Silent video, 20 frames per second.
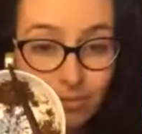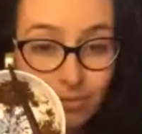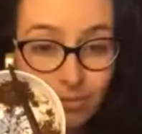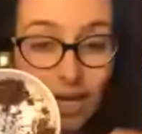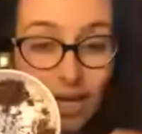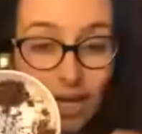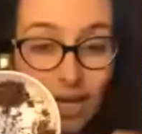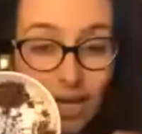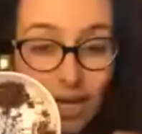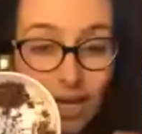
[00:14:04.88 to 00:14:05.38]

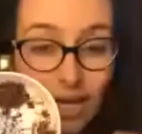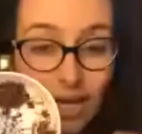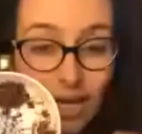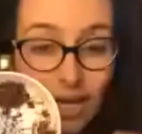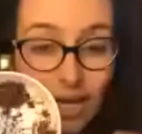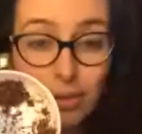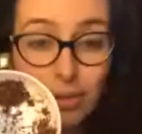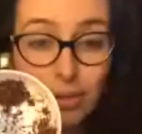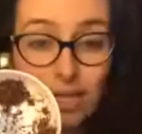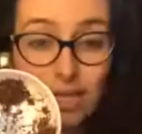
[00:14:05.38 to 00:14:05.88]
Our handle
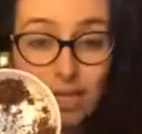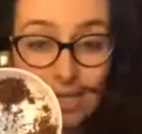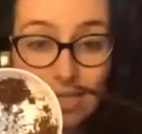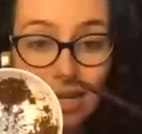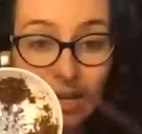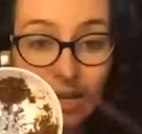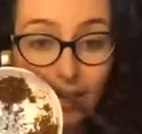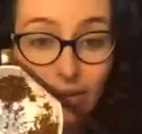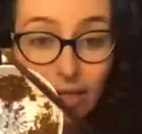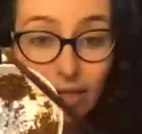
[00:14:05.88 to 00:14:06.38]
represents
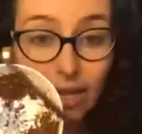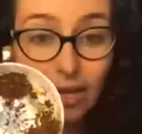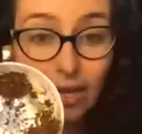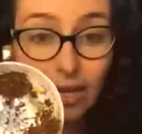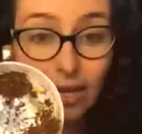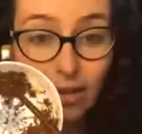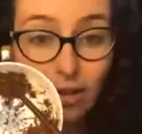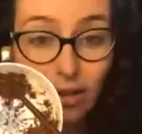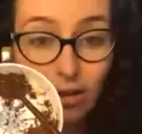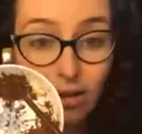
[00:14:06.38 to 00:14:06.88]
now, and like a
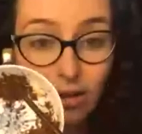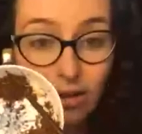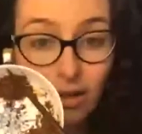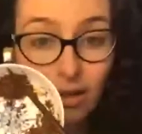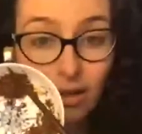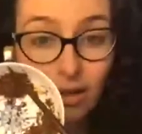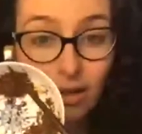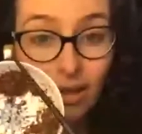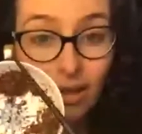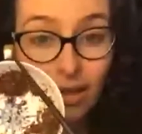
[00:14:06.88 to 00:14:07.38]
clock,
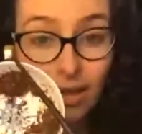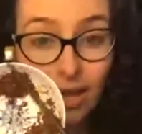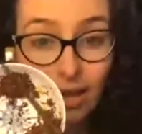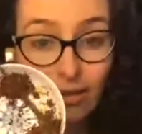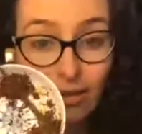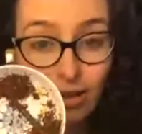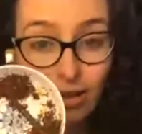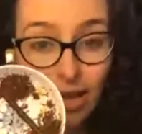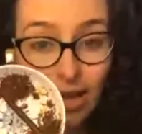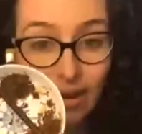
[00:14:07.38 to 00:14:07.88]

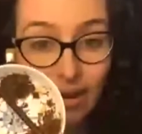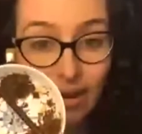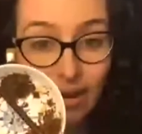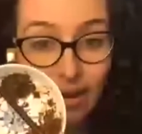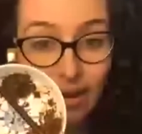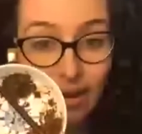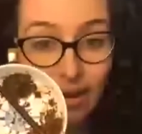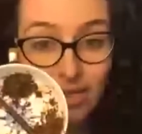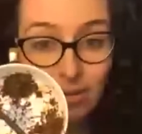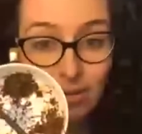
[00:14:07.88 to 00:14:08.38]
every hour
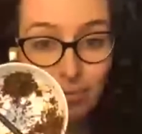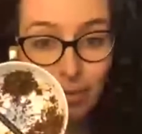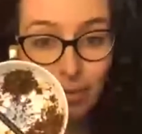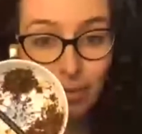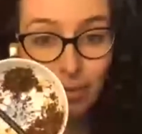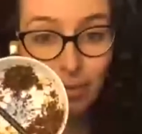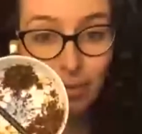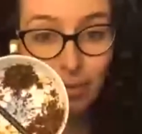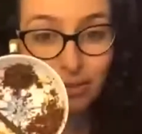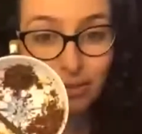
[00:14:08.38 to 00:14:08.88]
is a month
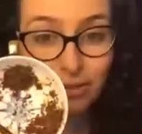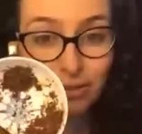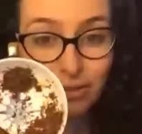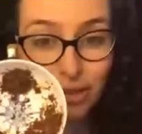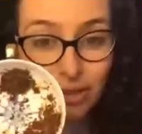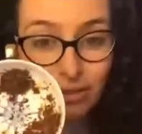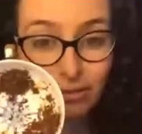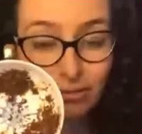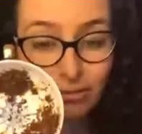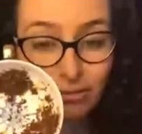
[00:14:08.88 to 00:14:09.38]
into the
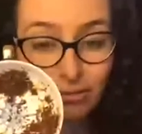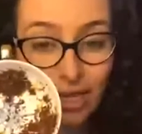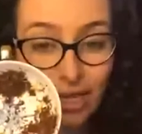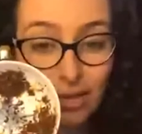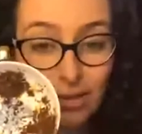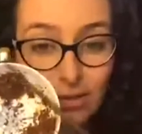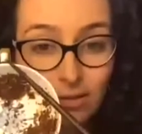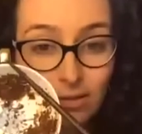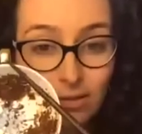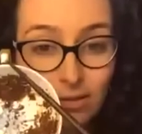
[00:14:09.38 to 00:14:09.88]
future.
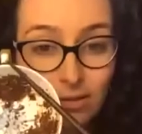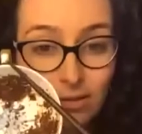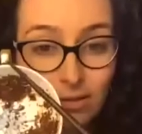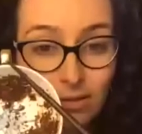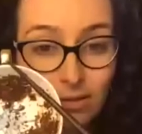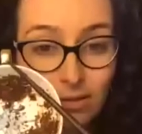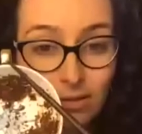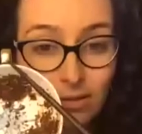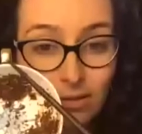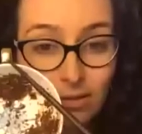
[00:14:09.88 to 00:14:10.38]
Yes, I've
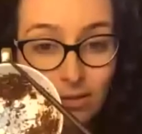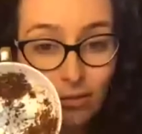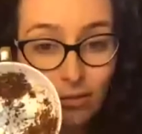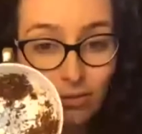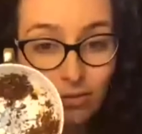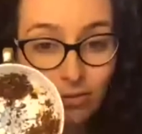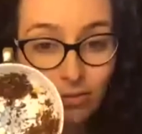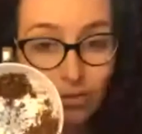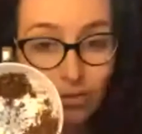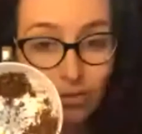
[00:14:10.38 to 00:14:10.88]
got now,
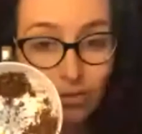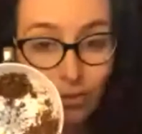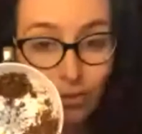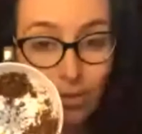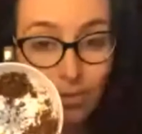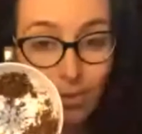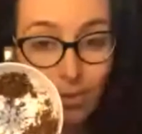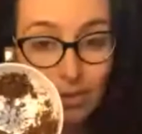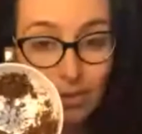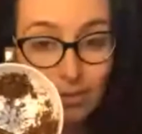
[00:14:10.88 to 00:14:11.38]
3
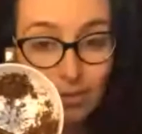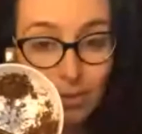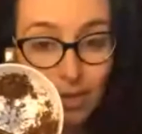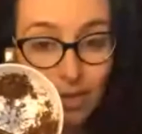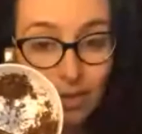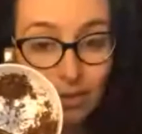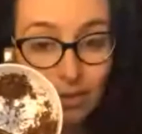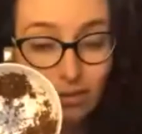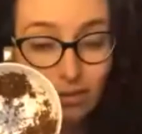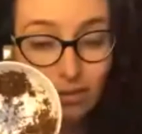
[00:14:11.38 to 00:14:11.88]
months from
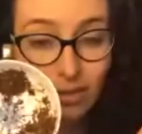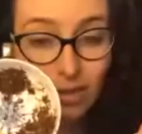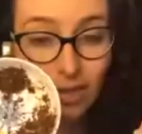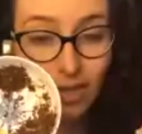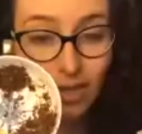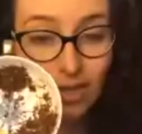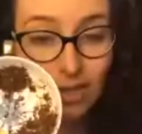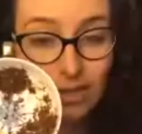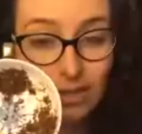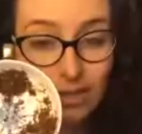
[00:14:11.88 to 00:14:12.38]
now,
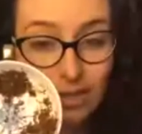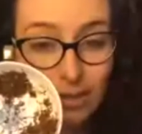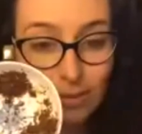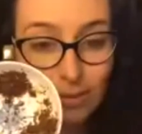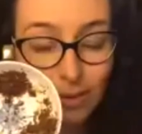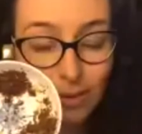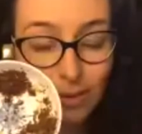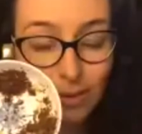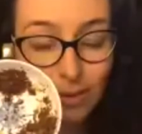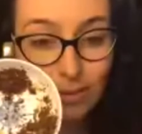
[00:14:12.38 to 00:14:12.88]
6
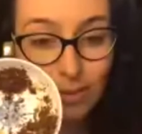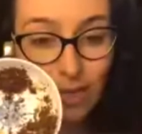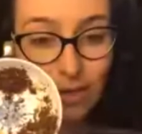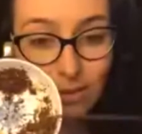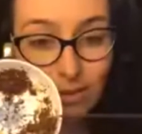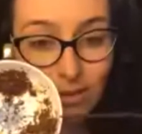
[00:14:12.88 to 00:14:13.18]
months from now,